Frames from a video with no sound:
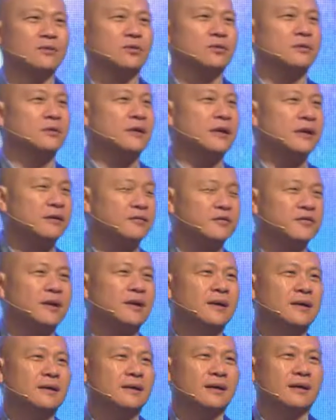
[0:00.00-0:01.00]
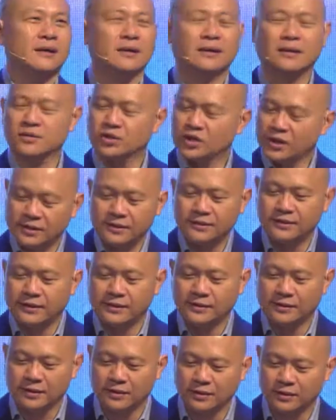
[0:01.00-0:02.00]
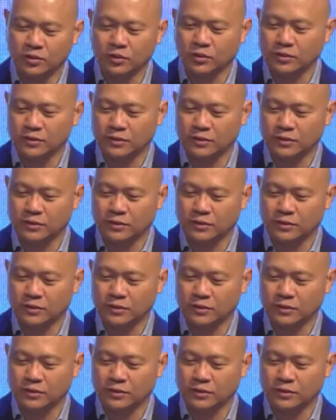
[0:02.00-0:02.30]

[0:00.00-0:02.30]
To love justice, the